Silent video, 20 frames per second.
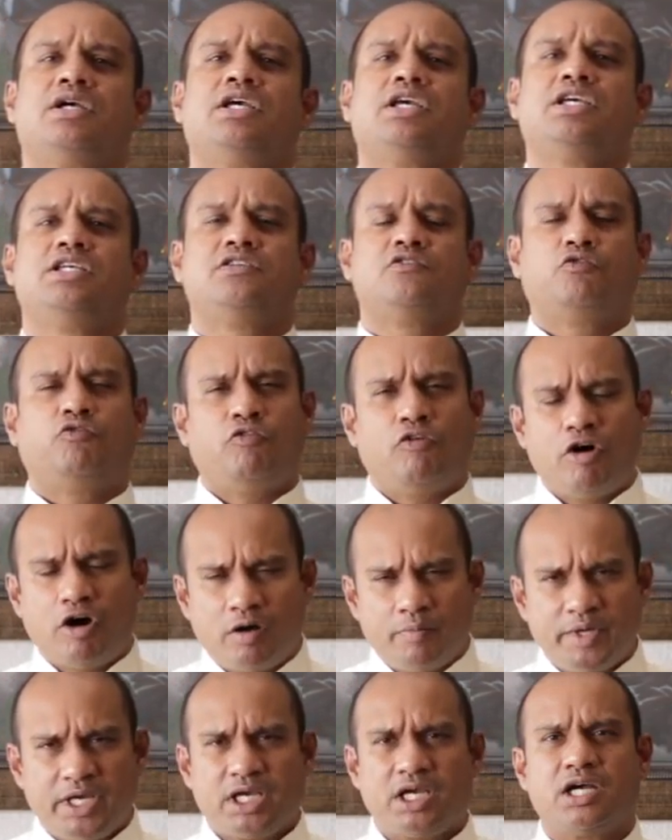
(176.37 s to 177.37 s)
He's
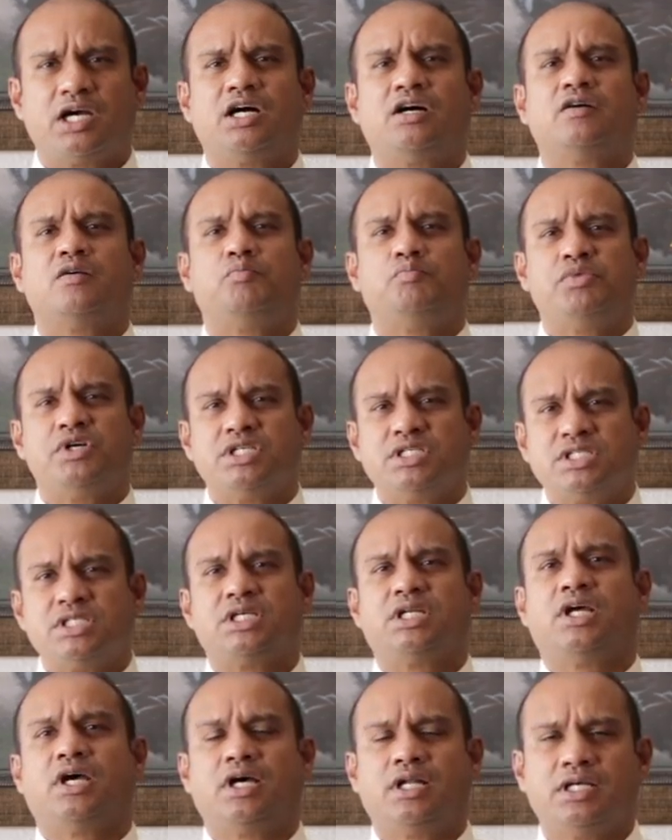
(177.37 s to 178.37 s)
forming our
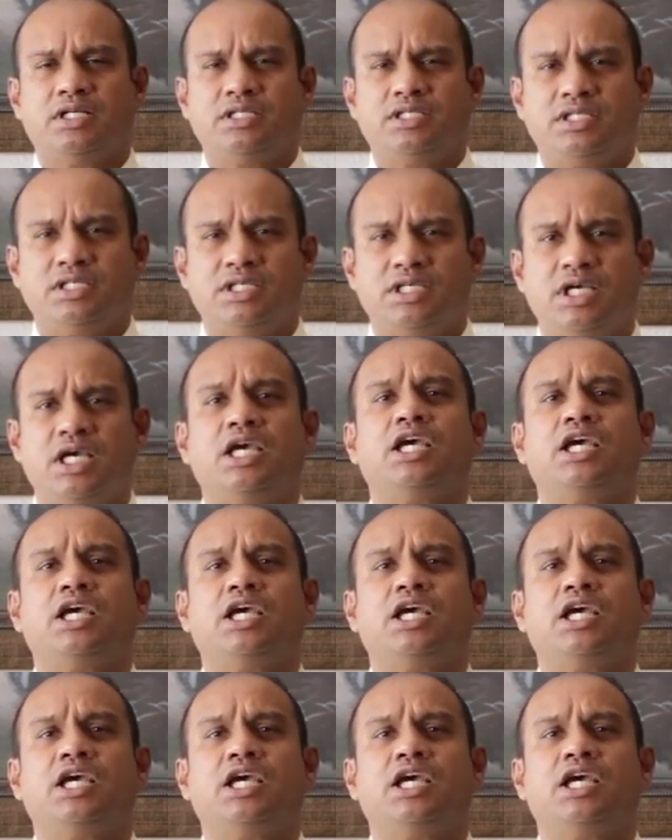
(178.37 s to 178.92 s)
personality.